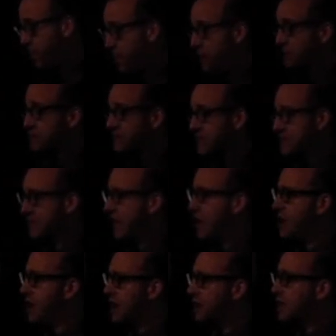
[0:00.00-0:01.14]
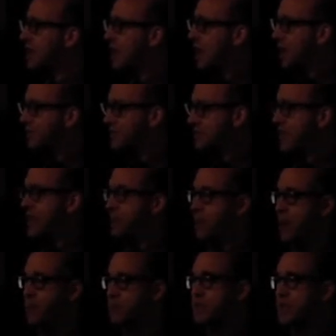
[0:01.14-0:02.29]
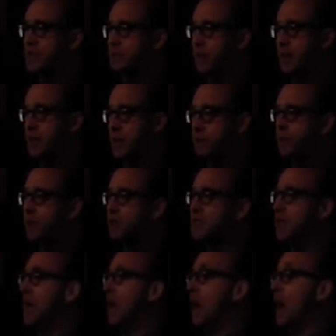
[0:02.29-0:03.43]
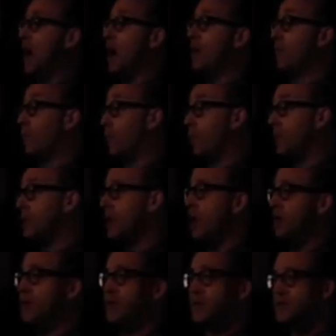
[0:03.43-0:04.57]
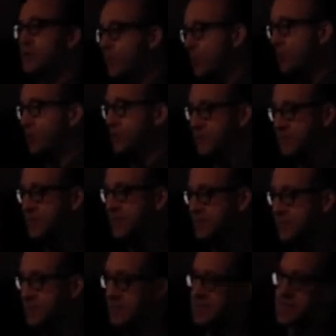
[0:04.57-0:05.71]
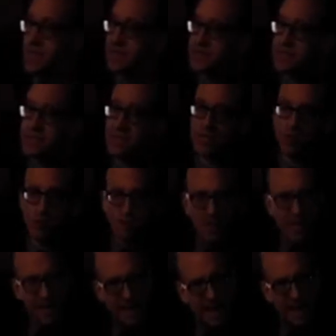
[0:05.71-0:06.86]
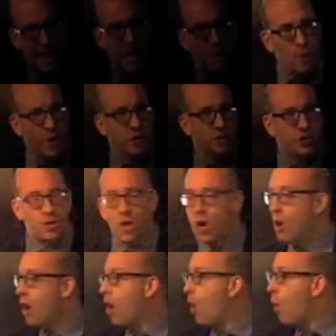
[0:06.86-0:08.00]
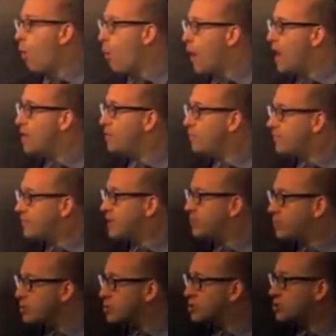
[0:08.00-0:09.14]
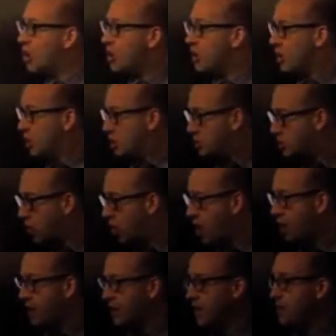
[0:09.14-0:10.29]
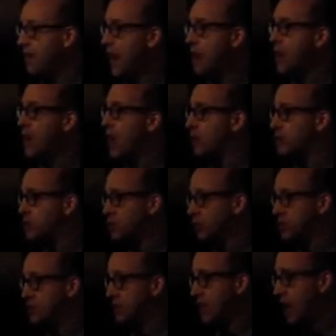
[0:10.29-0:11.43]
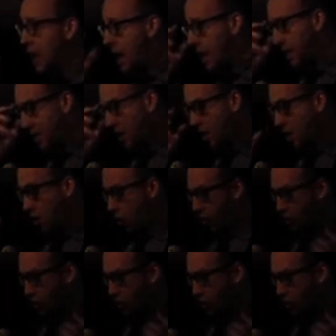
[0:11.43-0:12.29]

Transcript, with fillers: you know, possibly scary idea of a state represented by numbers. Um, well, we know that there's the birth of statistics in the 18th century, but again, I wanted to know when people start talking about a certain kind